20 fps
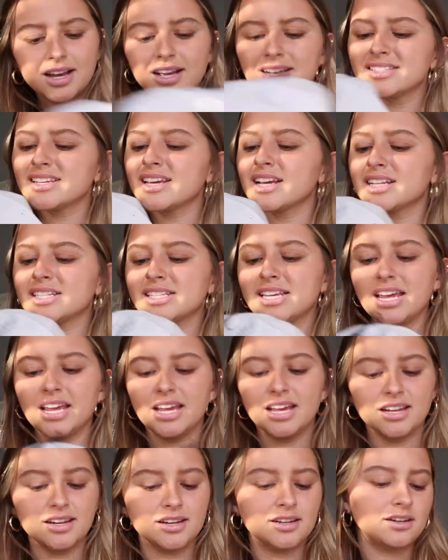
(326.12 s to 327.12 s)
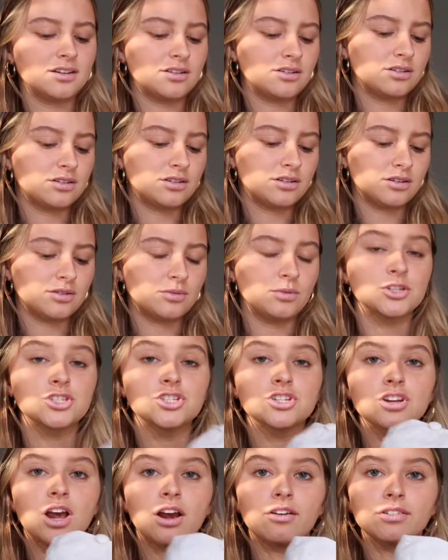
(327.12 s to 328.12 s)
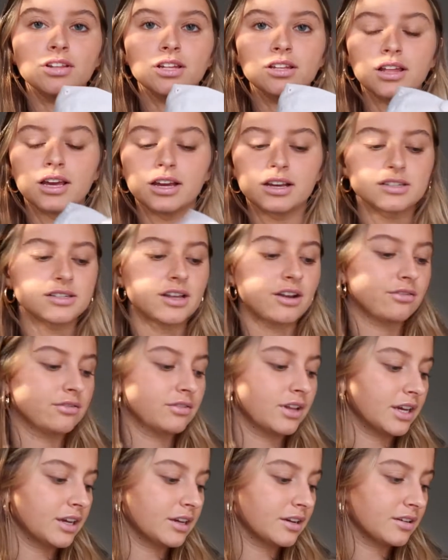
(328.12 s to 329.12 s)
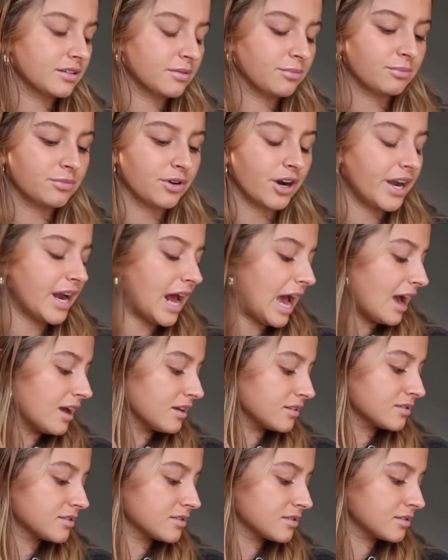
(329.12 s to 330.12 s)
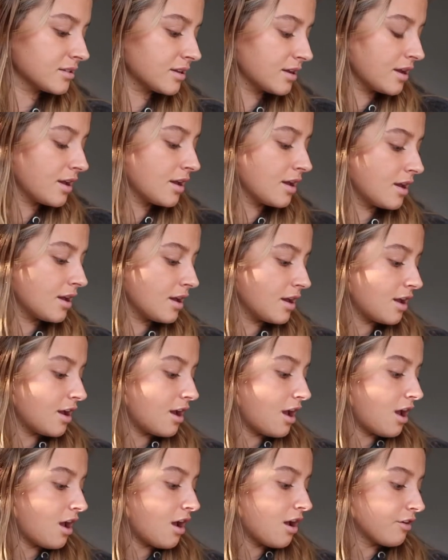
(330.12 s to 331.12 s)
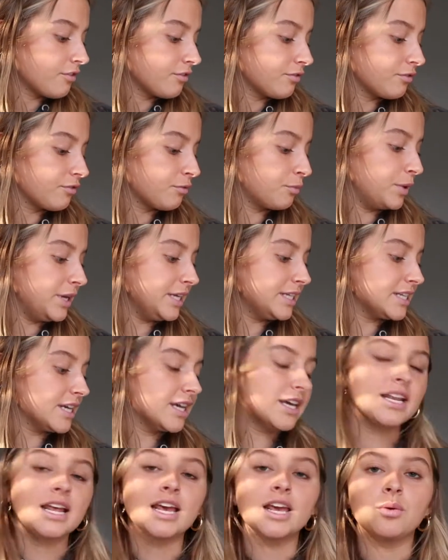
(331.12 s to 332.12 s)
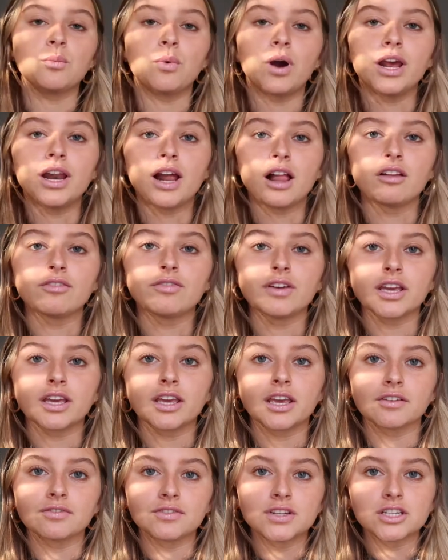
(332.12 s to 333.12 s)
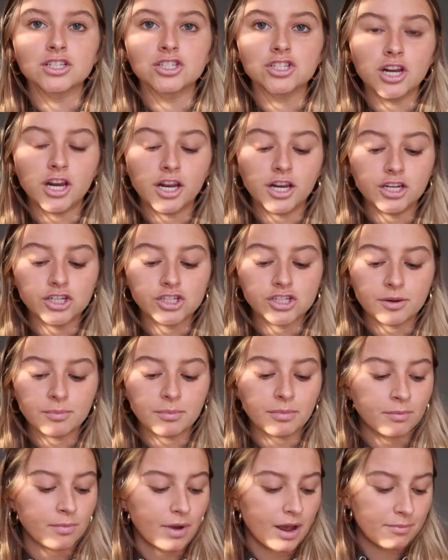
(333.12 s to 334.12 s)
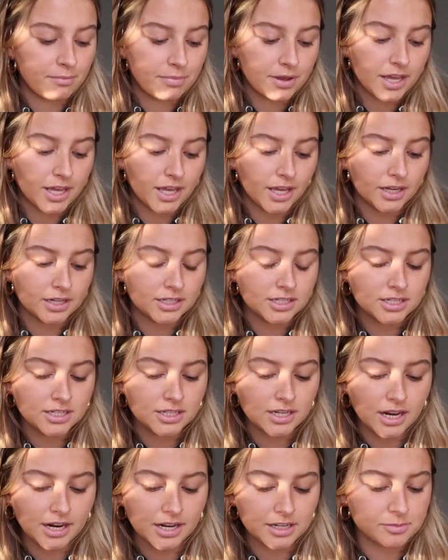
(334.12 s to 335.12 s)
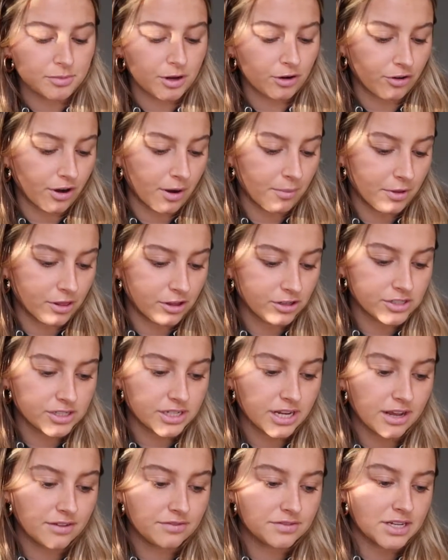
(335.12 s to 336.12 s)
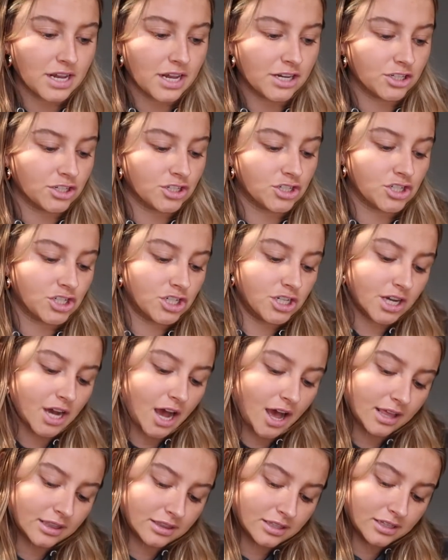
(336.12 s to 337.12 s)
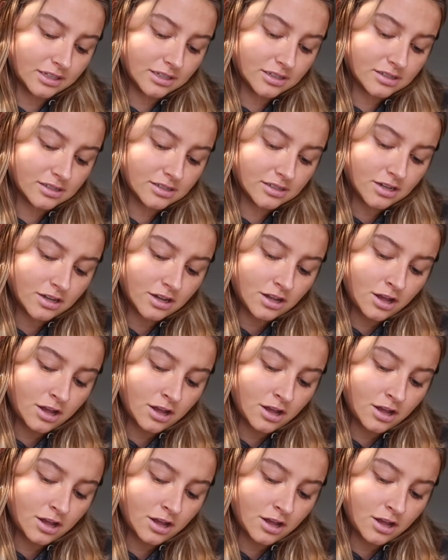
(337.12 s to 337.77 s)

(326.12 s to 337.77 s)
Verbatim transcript: it's like a tan, which I really like because I don't like bright hats. We did a white elephant gift exchange and I picked, I guess, my grandmother's gift and she got these